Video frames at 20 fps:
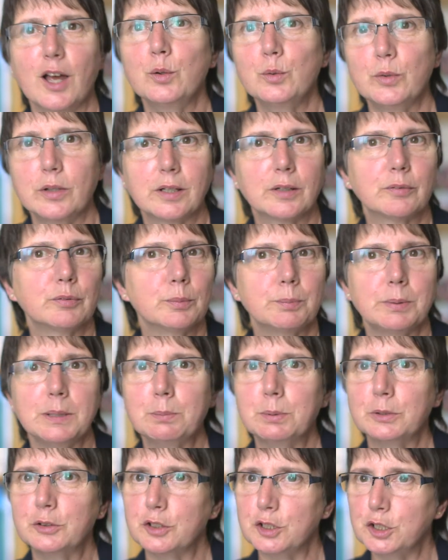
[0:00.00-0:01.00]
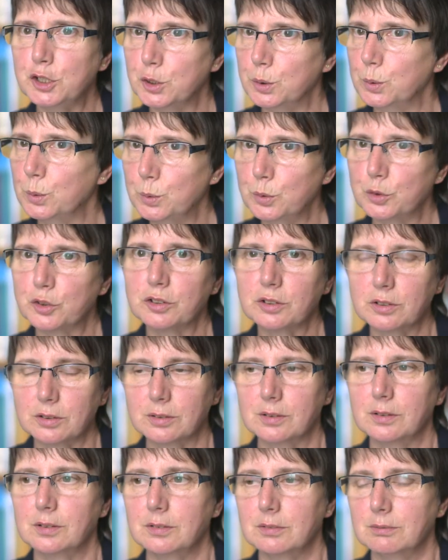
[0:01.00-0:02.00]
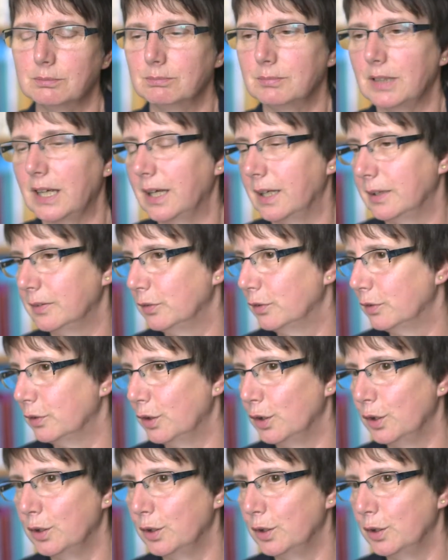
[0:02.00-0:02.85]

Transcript: out there for people to use and,